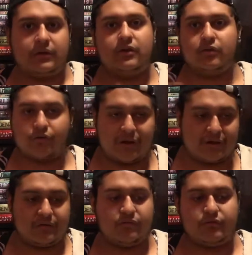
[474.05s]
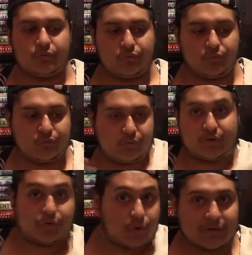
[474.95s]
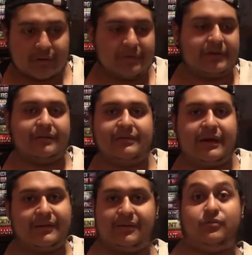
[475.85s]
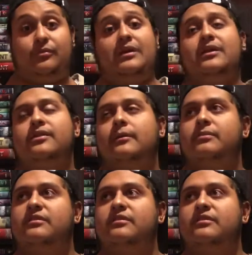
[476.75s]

you know, credits to the corona, because I didn't do anything,